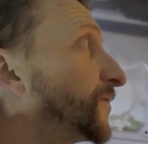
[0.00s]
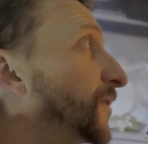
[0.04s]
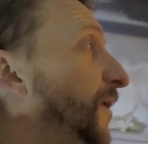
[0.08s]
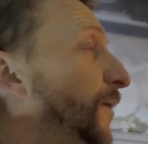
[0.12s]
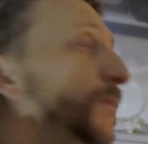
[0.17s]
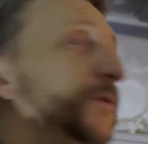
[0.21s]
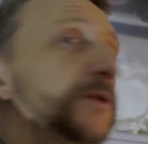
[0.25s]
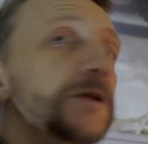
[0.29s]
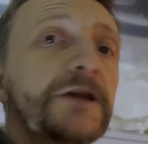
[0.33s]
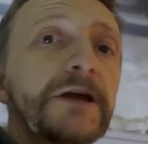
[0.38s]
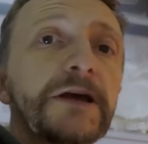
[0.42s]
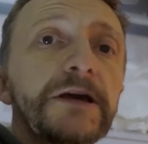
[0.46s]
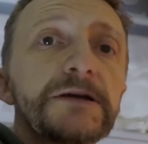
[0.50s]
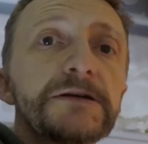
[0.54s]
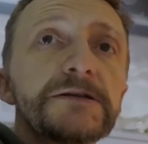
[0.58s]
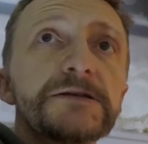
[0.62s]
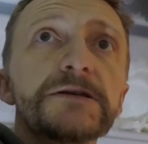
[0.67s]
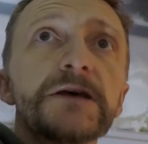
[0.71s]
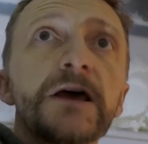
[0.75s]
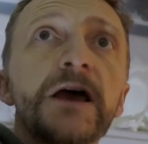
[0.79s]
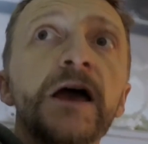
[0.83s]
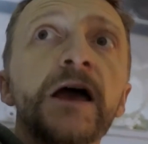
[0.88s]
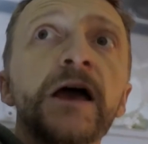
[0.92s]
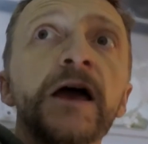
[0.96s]
couple of
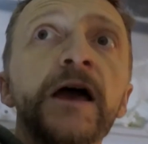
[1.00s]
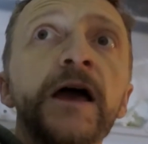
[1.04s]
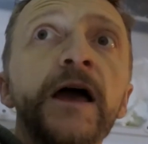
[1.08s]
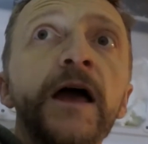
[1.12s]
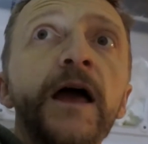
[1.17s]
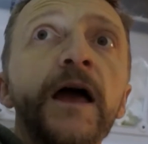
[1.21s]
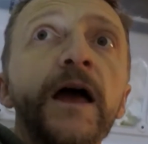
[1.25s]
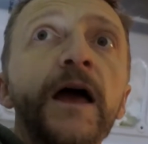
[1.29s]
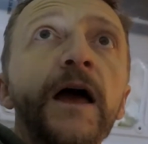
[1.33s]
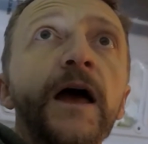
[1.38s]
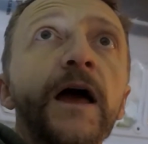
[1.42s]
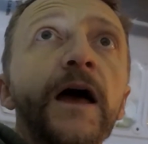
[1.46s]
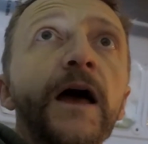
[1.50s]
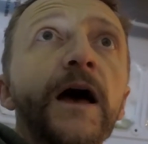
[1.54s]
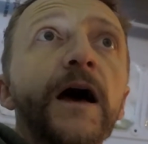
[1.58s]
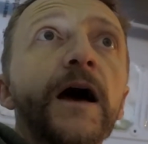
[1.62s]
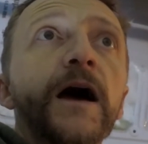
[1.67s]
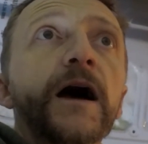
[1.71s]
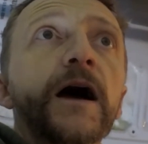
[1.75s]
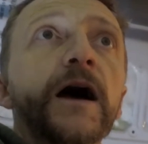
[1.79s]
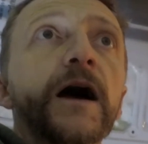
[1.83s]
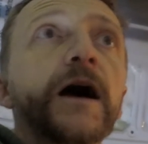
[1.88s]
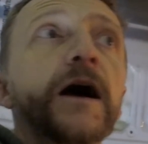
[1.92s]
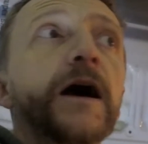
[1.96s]
days.
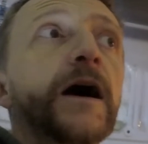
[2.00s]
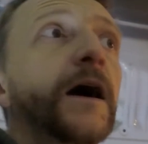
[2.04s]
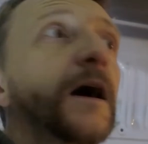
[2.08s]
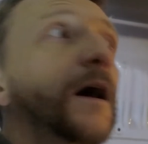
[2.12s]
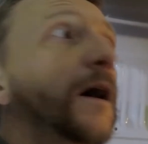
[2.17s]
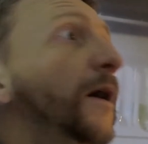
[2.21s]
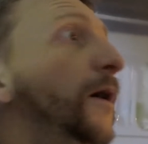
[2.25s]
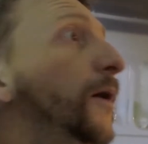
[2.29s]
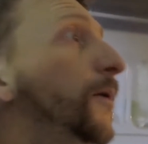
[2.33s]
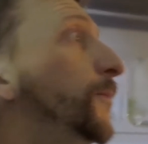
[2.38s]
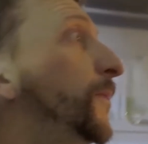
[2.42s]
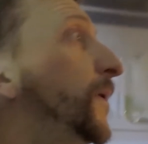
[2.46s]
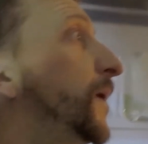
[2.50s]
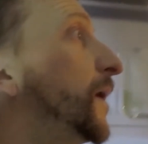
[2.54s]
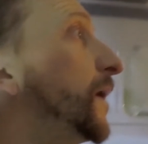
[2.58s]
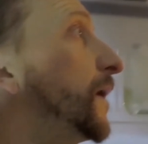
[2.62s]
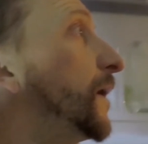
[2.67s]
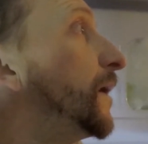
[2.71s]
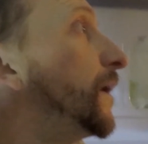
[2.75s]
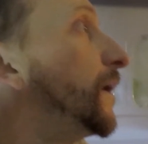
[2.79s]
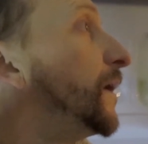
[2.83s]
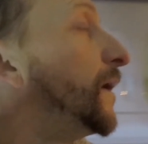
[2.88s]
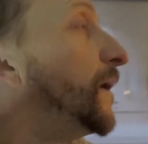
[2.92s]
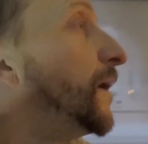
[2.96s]

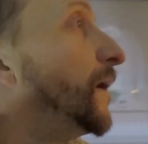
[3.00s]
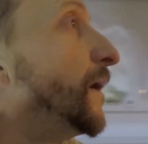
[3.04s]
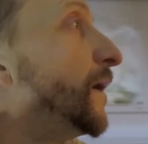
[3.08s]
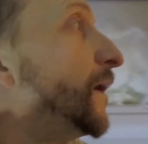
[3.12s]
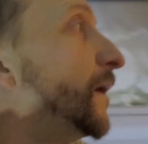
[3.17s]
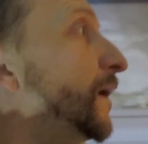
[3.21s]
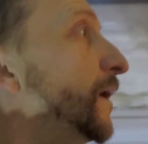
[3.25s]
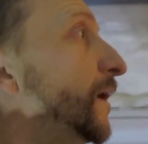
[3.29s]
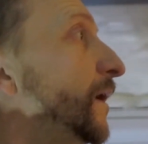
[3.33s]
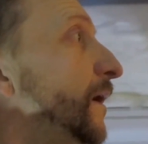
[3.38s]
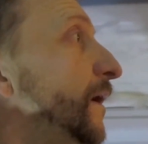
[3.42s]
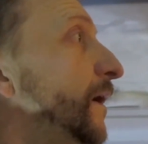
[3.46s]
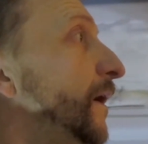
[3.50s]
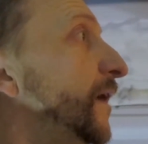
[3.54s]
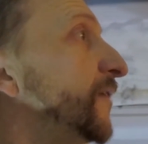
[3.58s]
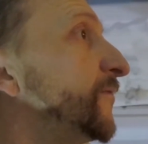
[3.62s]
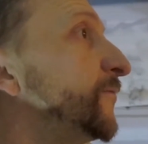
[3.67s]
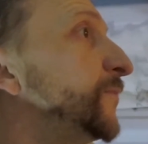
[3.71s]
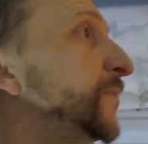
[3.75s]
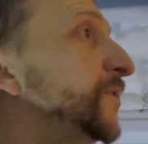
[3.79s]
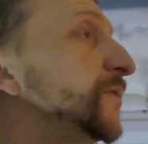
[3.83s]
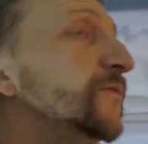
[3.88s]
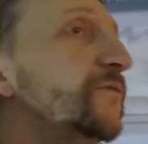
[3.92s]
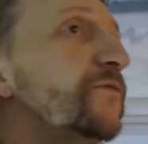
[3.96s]

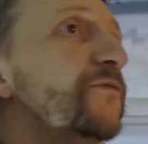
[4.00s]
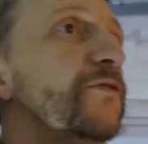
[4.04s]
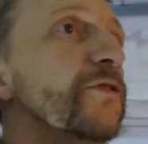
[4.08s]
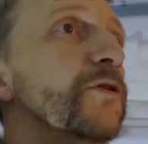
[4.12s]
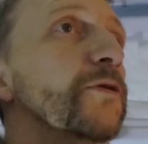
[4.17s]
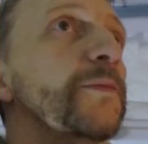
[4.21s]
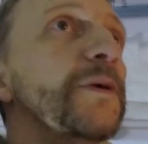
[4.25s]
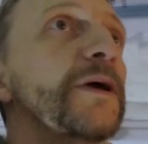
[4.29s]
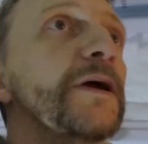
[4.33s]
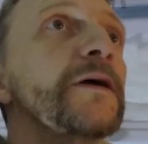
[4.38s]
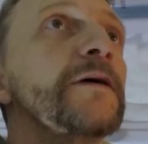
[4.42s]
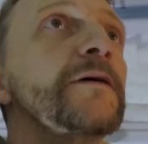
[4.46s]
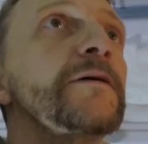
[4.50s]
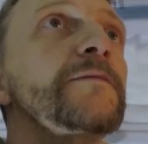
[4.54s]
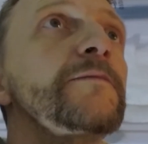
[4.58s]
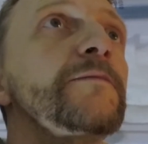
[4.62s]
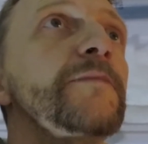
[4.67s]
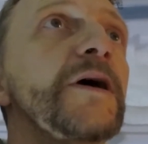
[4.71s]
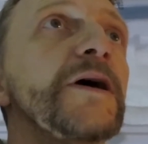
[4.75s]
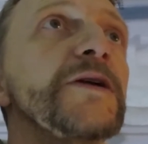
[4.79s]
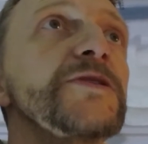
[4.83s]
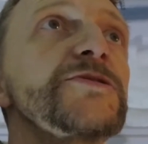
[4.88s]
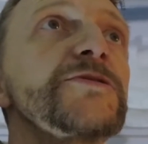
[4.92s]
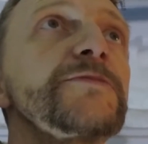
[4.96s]
Haven't been filming
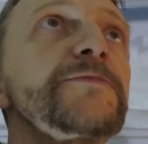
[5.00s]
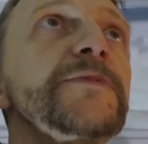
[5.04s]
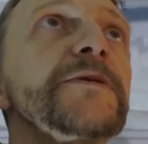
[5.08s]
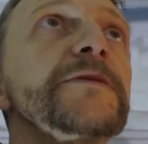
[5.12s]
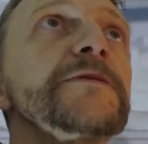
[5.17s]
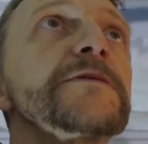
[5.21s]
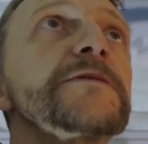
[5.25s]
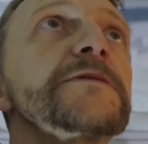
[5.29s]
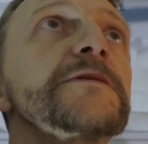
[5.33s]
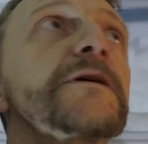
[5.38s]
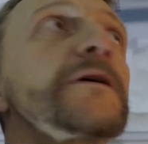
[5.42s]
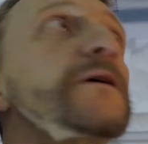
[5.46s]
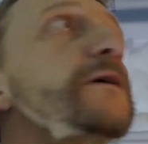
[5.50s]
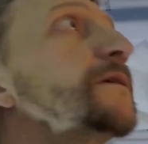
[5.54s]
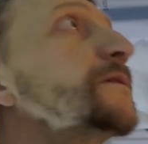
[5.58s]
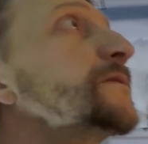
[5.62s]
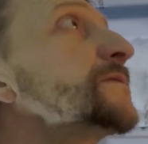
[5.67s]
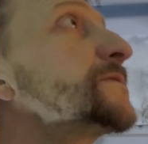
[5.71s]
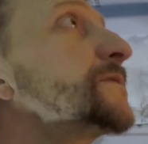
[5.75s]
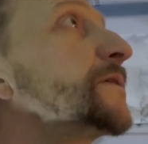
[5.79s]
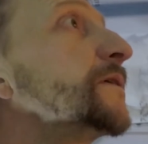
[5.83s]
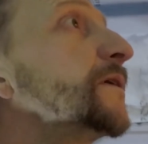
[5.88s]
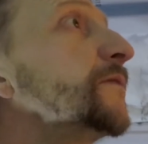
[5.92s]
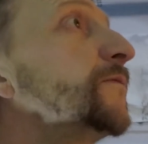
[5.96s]
much
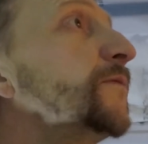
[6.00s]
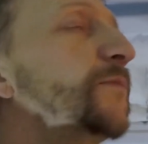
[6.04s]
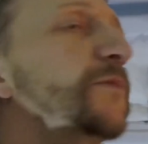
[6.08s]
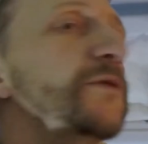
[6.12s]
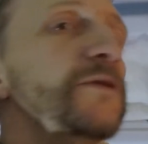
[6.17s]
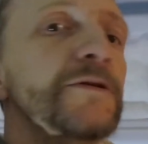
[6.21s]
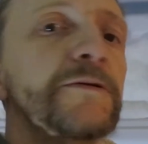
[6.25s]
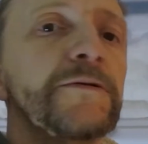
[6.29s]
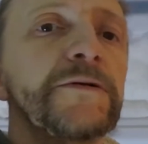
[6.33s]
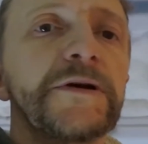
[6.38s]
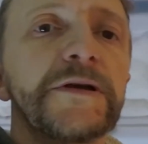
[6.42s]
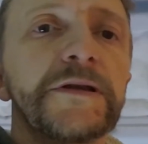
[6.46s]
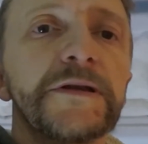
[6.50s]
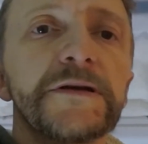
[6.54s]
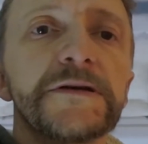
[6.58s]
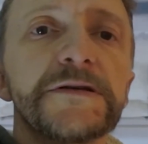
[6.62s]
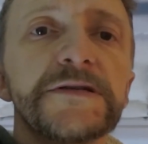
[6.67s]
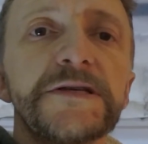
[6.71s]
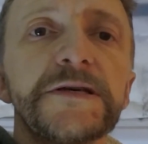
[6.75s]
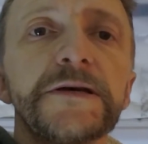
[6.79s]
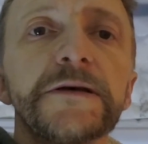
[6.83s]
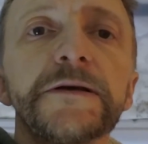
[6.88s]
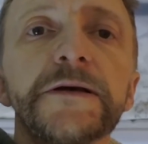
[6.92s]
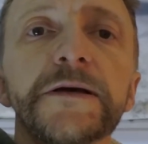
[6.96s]
because we've been doing the
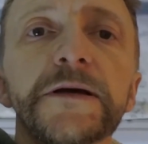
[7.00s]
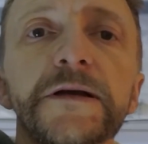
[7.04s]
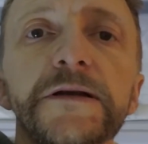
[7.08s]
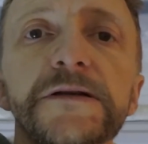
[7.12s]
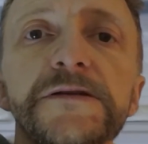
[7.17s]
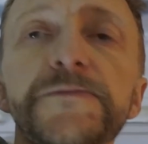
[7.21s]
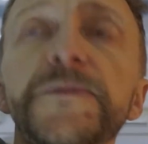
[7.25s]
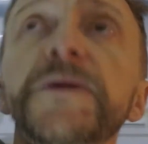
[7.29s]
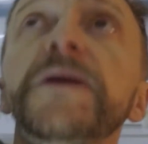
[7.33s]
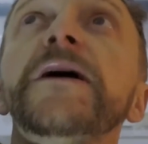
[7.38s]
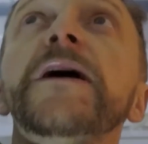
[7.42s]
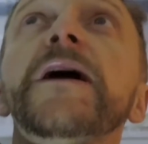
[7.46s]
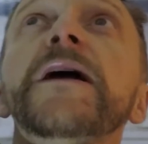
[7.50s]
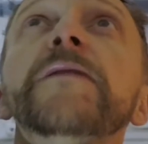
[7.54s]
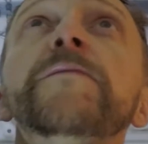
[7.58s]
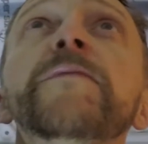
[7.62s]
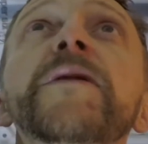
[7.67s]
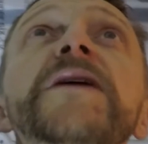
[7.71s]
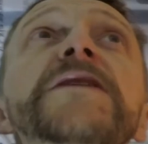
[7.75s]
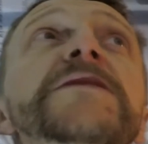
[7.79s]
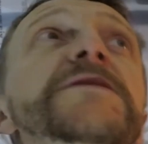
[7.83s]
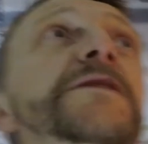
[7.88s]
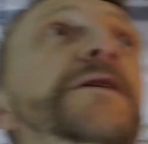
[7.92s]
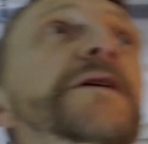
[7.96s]
ceiling and it's been kind of
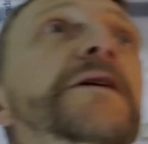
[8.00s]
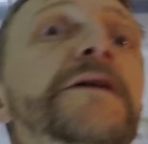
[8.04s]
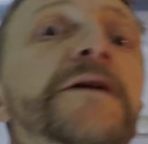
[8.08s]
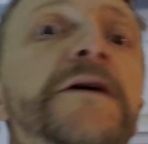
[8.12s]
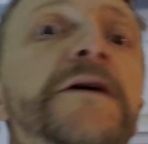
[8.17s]
messy.